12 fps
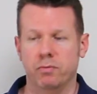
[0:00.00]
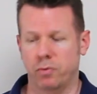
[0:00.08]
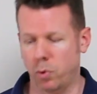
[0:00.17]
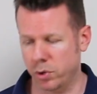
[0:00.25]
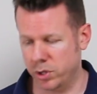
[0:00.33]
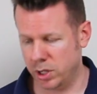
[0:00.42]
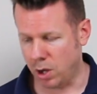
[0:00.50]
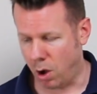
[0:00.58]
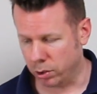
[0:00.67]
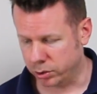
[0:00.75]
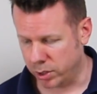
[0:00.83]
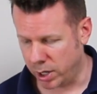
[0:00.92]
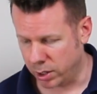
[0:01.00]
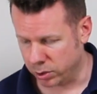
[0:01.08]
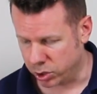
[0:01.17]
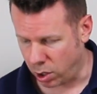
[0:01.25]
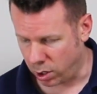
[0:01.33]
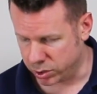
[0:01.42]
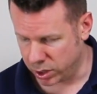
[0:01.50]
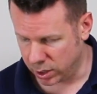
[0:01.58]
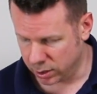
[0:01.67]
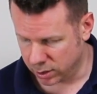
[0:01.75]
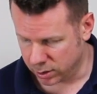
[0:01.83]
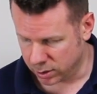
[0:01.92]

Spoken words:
for the alternator charging,